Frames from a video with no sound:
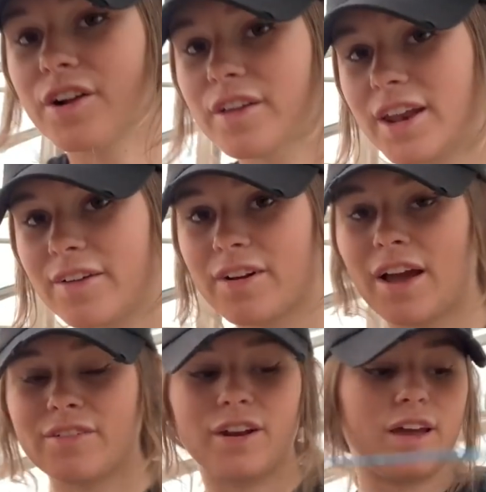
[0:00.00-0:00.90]
Literally never
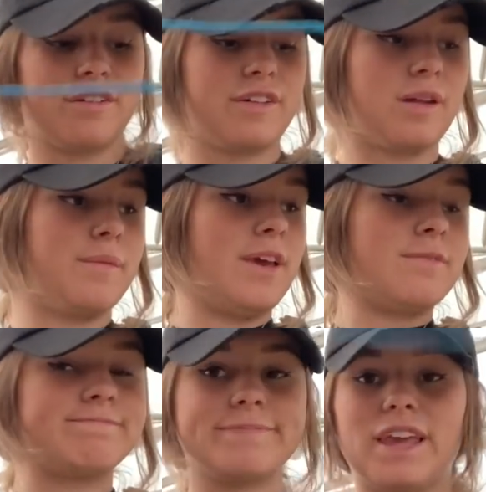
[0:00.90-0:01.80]
have a knife on me
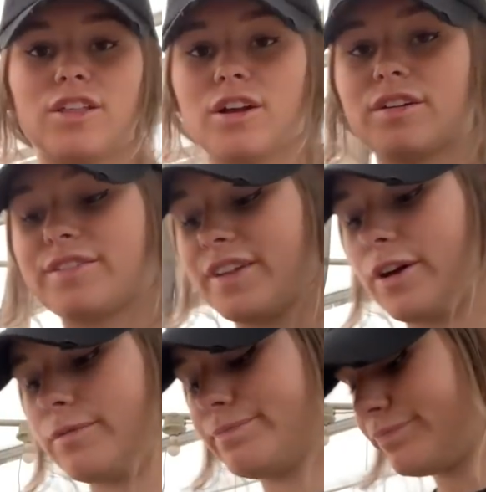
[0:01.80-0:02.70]
either, so.